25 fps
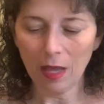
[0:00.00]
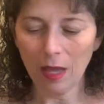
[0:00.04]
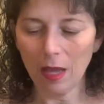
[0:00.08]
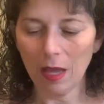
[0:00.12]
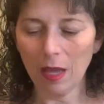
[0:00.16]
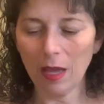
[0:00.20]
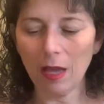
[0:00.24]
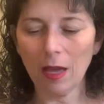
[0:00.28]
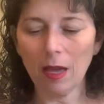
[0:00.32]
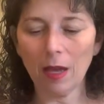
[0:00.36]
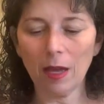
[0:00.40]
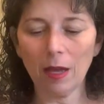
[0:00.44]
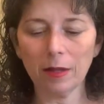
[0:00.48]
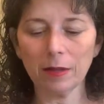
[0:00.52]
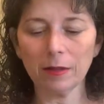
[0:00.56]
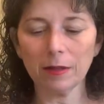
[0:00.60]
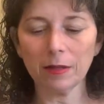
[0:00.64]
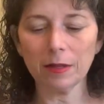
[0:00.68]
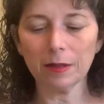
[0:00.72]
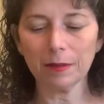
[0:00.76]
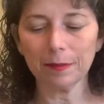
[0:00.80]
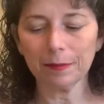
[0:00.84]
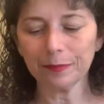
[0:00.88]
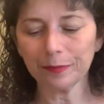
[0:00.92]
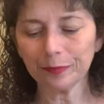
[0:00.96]
I
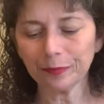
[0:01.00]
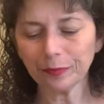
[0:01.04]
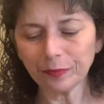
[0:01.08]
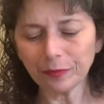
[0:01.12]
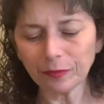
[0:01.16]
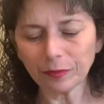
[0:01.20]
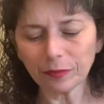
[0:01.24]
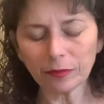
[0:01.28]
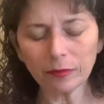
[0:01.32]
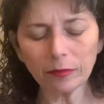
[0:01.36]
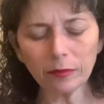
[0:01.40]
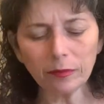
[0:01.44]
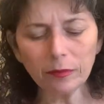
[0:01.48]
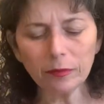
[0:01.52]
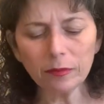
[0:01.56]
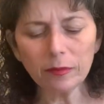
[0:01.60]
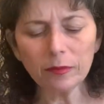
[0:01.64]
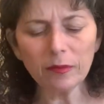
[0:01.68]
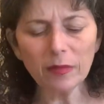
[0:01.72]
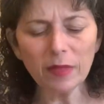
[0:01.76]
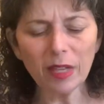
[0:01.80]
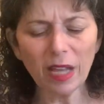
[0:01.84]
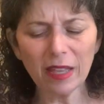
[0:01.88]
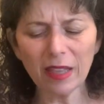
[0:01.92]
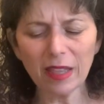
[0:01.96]

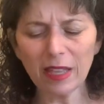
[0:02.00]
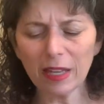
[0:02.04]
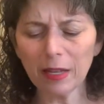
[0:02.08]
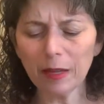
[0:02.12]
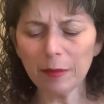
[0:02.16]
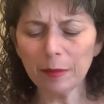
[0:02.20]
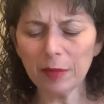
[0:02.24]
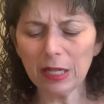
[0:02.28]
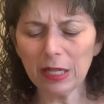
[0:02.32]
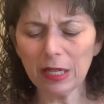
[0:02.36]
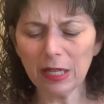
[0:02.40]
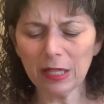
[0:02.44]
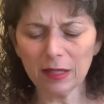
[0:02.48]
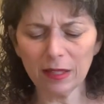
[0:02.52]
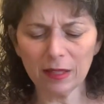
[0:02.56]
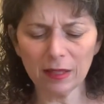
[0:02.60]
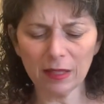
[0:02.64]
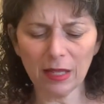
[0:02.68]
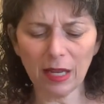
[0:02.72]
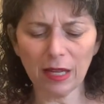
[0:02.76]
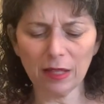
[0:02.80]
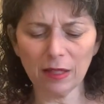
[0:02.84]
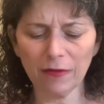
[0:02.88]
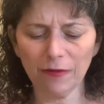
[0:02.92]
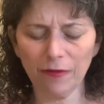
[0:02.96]
think I'm knitting the
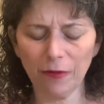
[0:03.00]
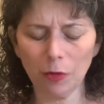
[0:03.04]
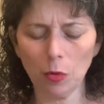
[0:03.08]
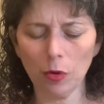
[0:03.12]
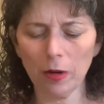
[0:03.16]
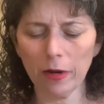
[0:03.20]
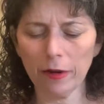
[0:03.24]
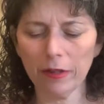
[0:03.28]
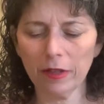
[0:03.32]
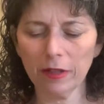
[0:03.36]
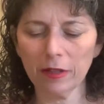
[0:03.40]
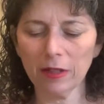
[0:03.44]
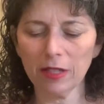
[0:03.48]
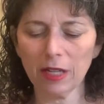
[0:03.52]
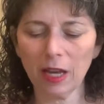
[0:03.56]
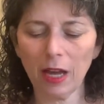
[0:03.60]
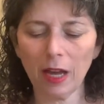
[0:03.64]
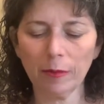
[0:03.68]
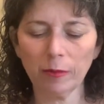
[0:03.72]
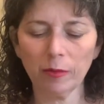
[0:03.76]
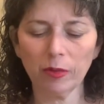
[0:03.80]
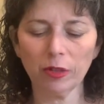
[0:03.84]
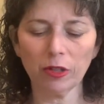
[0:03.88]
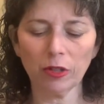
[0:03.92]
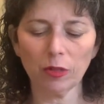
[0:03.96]
size 4 this
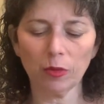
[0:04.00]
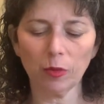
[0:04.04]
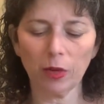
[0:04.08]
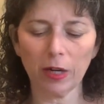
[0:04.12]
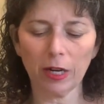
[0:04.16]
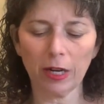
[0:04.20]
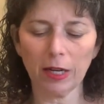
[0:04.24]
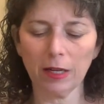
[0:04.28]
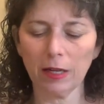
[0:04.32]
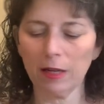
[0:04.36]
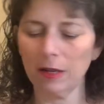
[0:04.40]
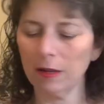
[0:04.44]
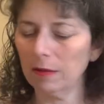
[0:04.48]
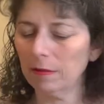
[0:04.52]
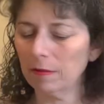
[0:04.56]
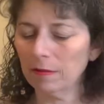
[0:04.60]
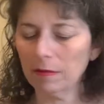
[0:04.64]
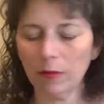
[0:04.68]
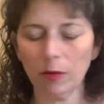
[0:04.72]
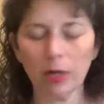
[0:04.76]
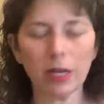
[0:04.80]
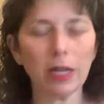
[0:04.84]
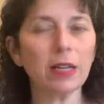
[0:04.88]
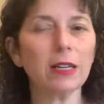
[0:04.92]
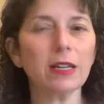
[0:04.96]
time, which is what I knit
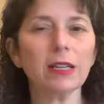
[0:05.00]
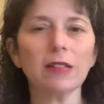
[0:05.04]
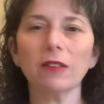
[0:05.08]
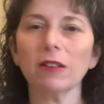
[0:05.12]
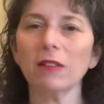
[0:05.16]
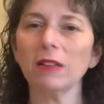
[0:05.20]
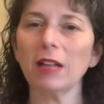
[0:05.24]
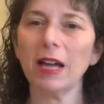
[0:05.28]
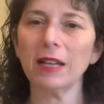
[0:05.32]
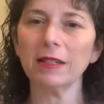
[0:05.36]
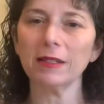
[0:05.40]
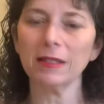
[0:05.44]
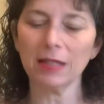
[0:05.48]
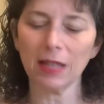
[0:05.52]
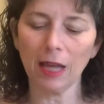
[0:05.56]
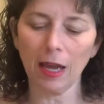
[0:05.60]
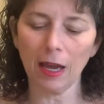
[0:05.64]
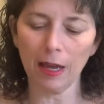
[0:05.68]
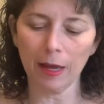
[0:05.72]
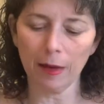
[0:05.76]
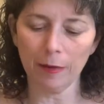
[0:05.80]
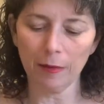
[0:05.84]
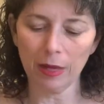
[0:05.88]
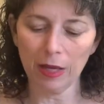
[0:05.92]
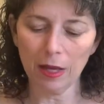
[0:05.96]
the last
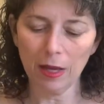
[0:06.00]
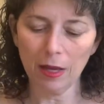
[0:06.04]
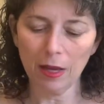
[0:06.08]
time.